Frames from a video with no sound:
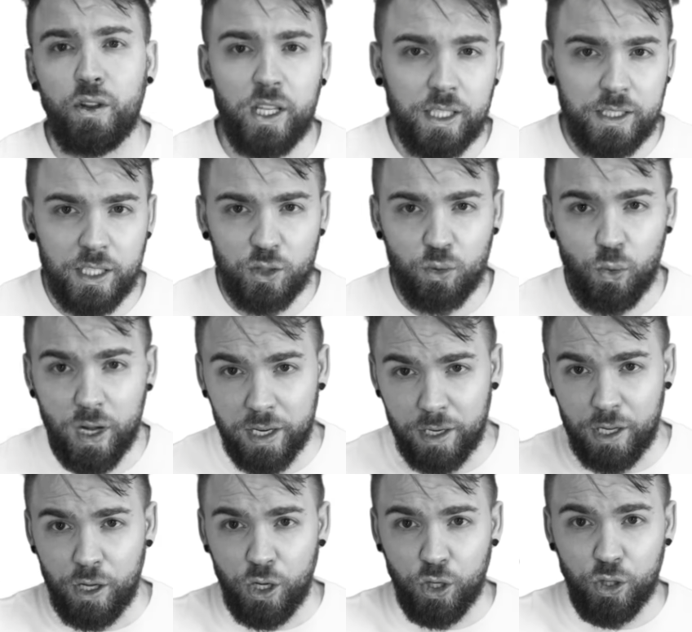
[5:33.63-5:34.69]
this is what
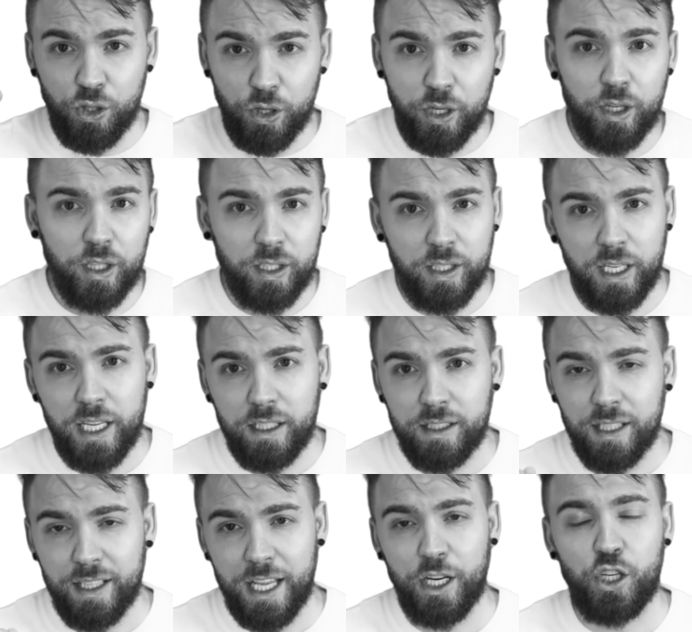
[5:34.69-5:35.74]
good
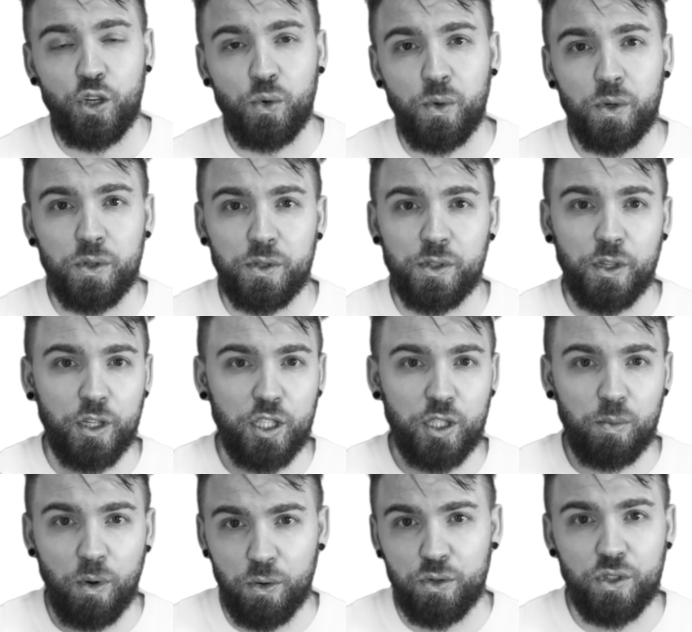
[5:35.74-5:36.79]
intellectuals are
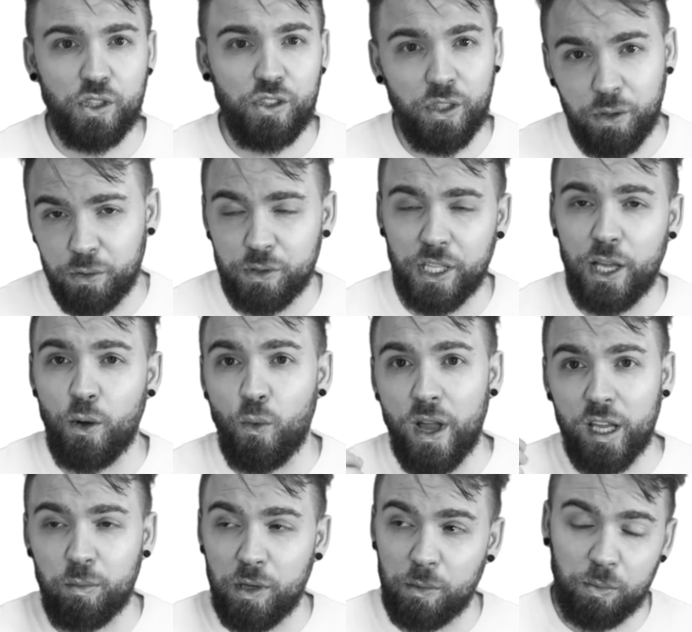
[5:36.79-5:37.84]
supposed to do. They
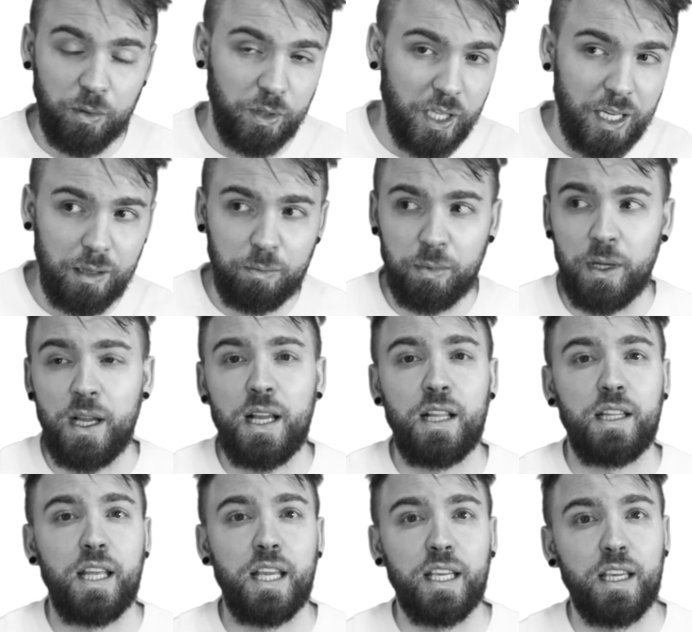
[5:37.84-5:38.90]
wake people up,
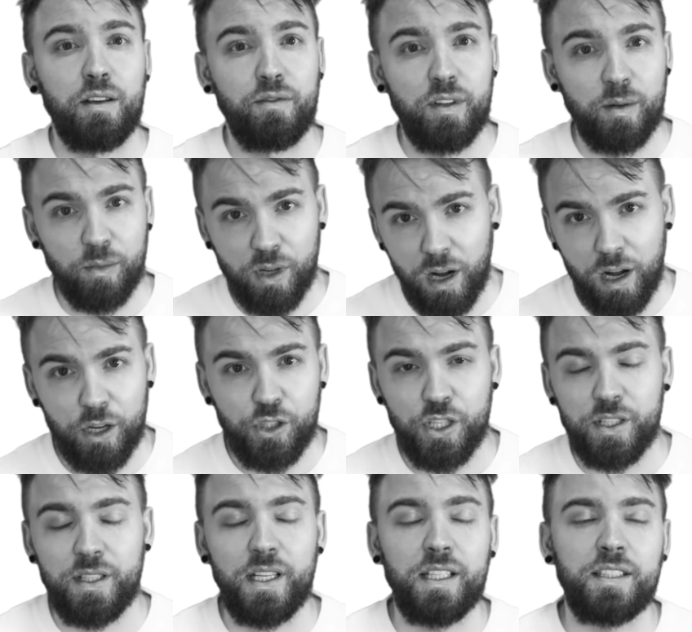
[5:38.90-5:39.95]
they give them
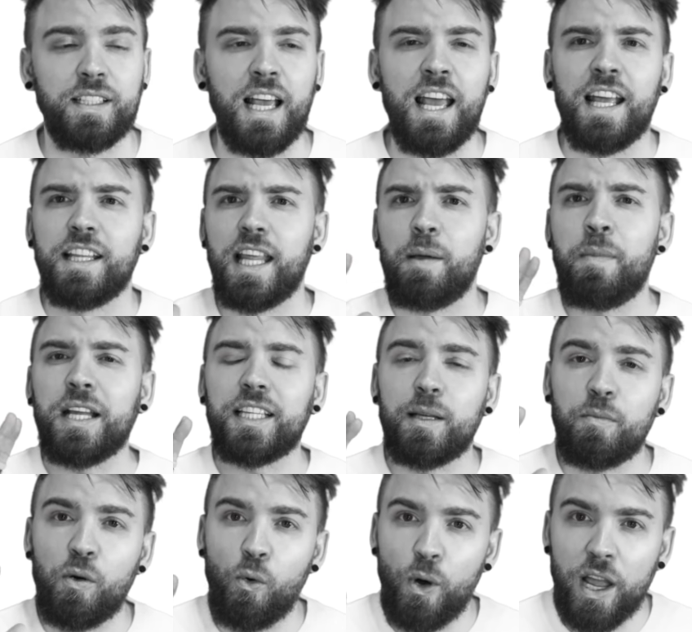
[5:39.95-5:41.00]
consciousness, they make
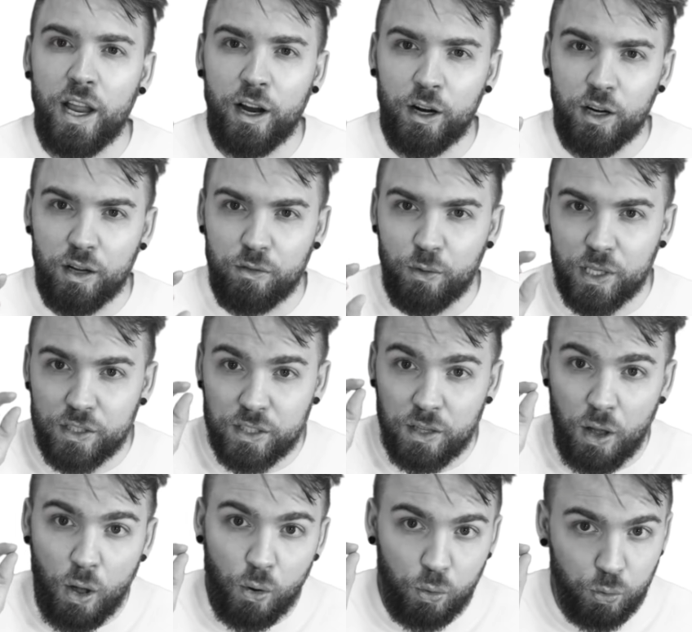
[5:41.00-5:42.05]
them aware of what's
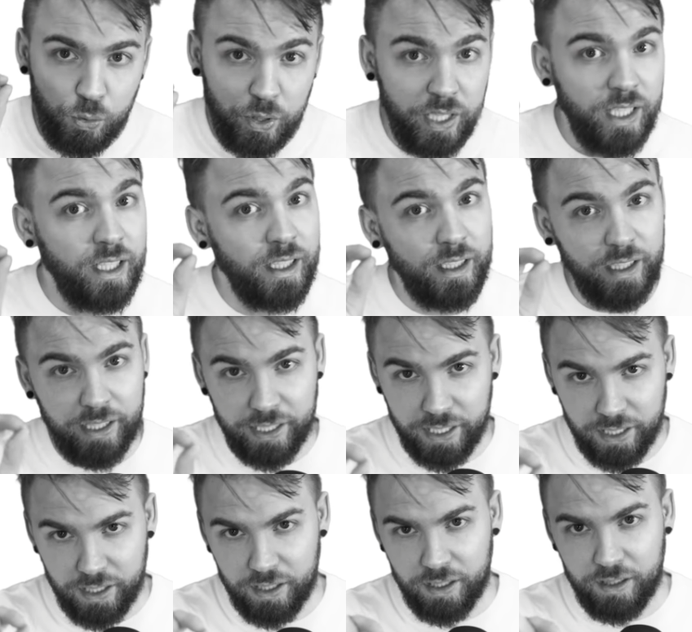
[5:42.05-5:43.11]

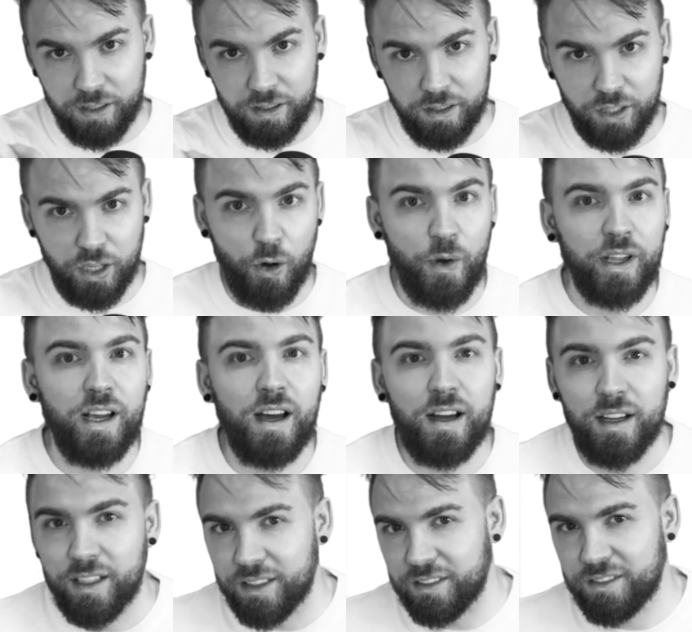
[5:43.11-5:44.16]
really going
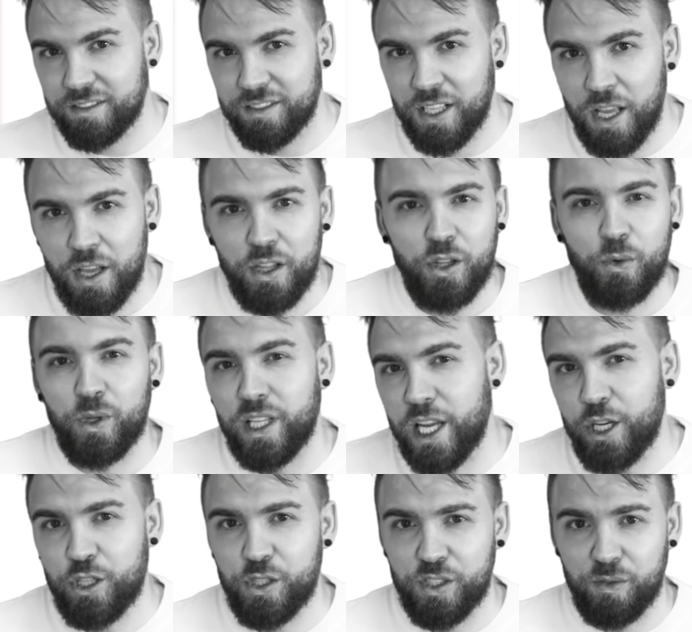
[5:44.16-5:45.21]
on. The
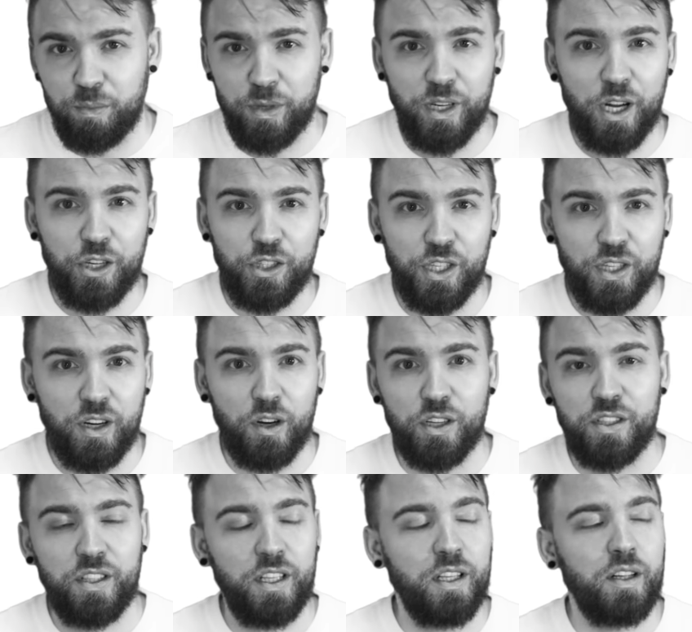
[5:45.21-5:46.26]
relations of production are
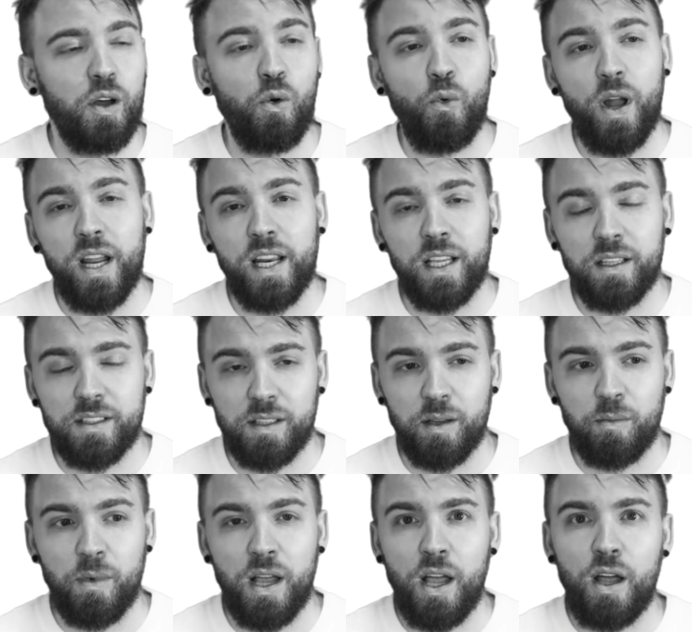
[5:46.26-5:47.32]
still awaiting
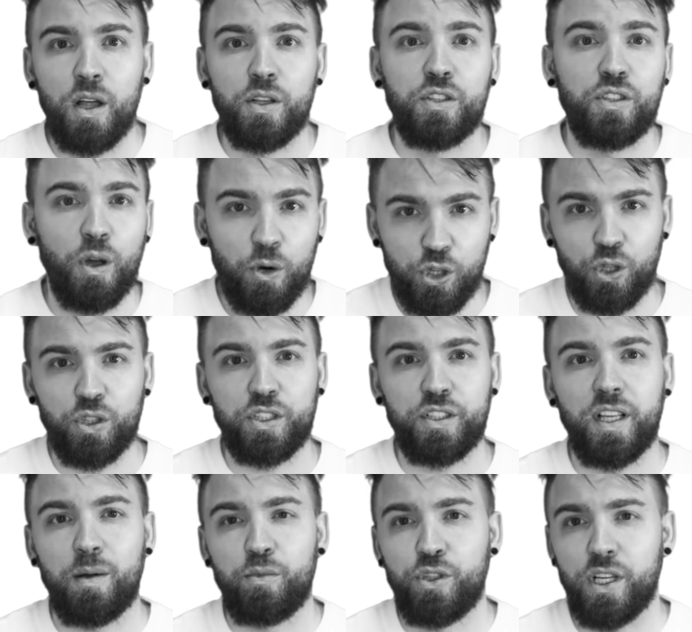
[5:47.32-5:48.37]
some social
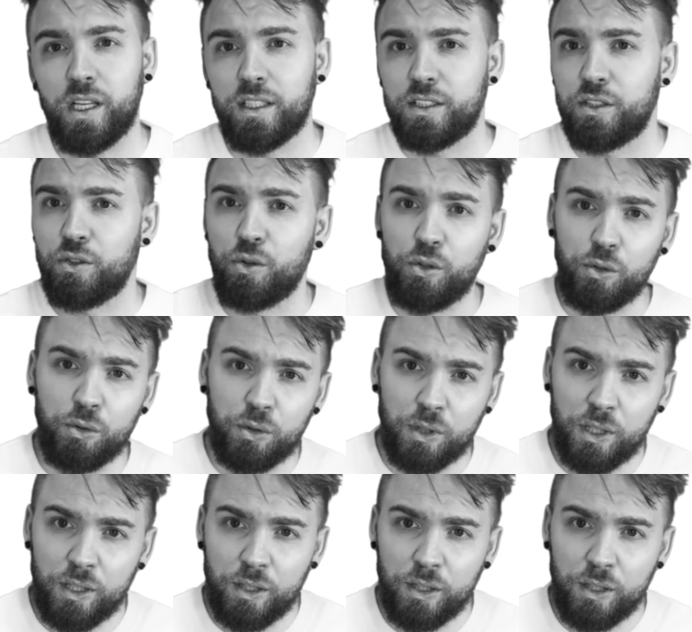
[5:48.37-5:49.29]
subjects to